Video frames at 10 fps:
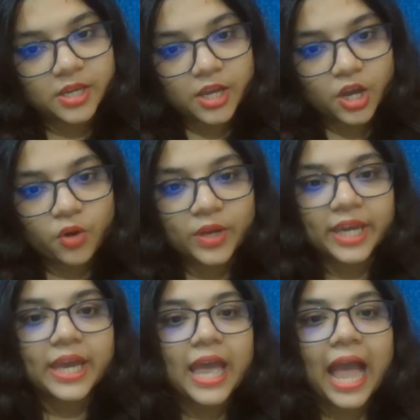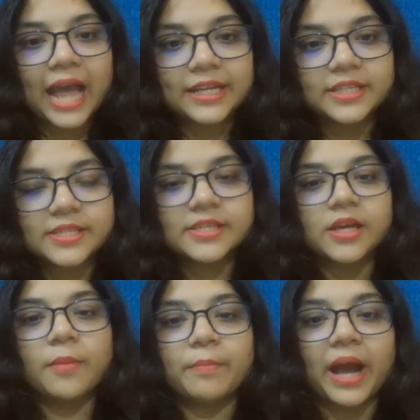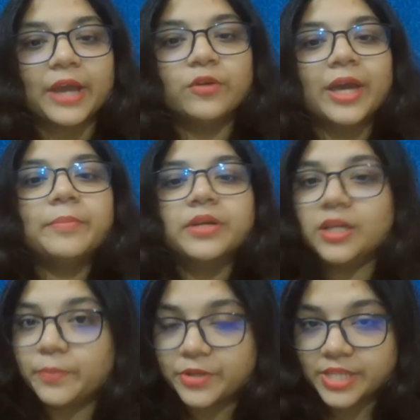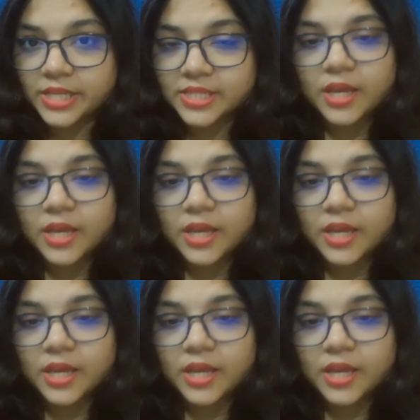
Okay, and this is a biochemical process.